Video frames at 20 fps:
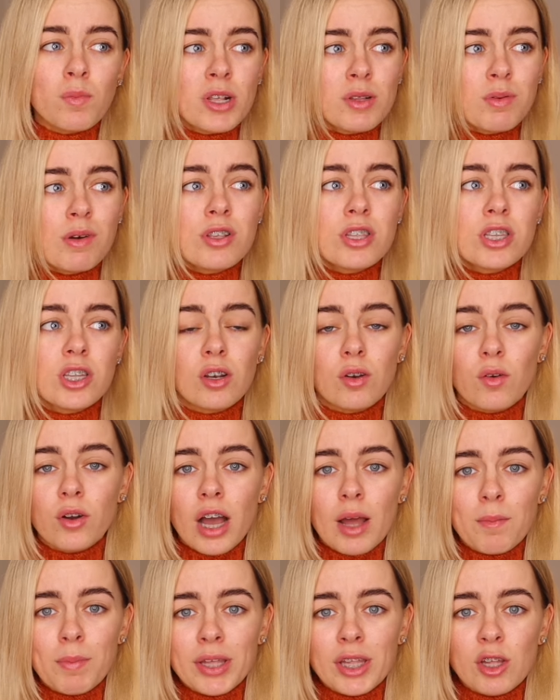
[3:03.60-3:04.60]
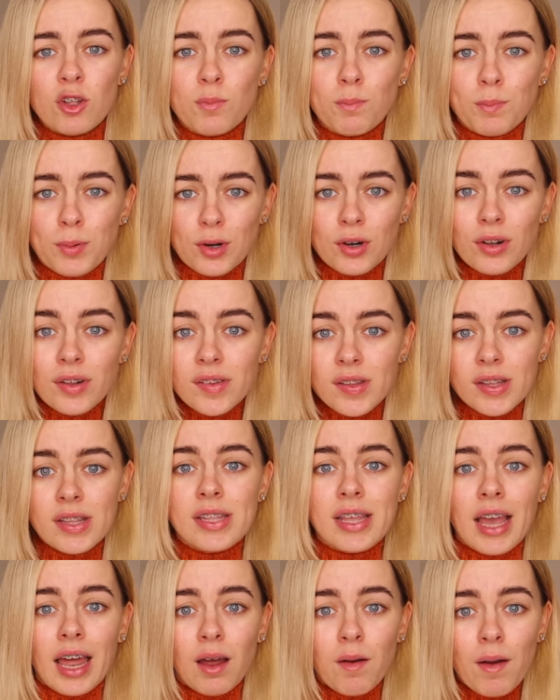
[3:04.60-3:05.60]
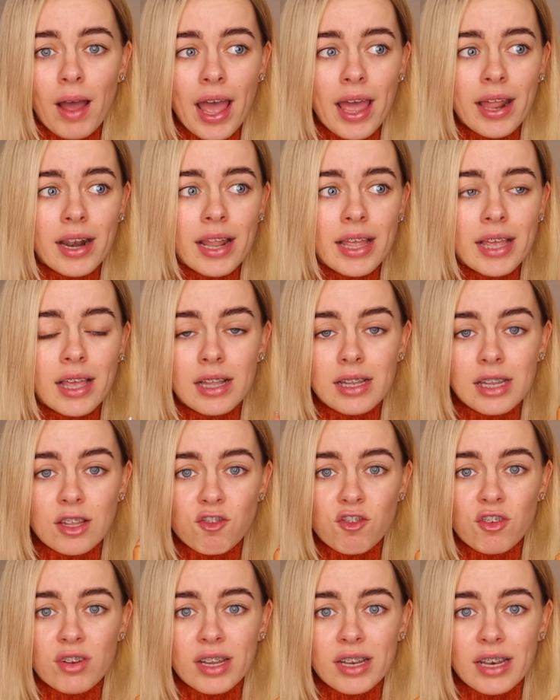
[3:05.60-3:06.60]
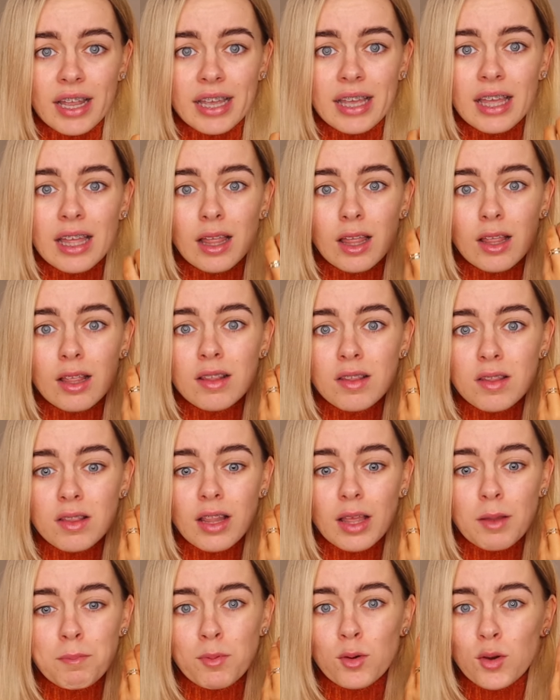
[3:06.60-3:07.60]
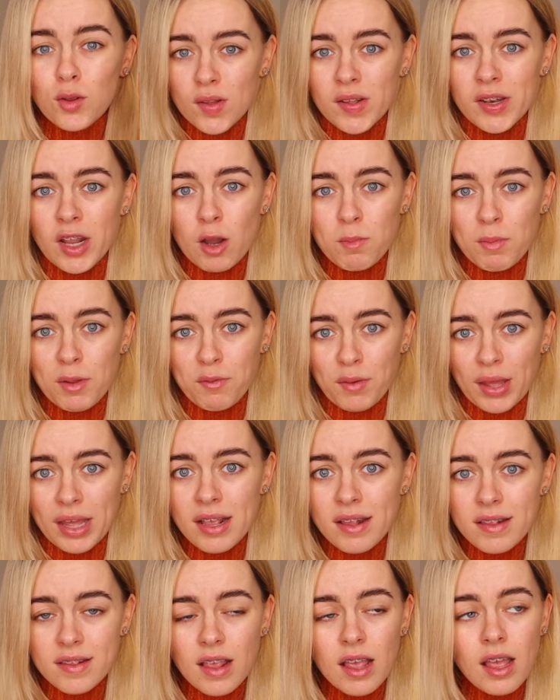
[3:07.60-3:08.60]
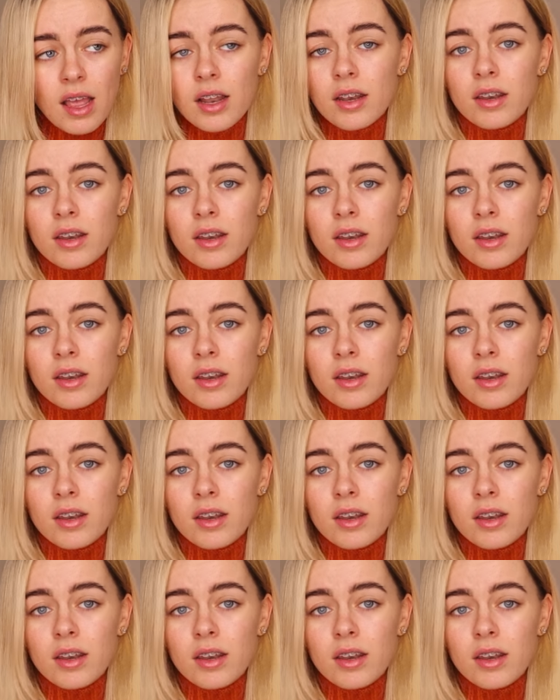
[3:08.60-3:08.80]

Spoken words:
am I supposed to do? Look at a big huge bursting yellow head, like literally like pussing out on my face?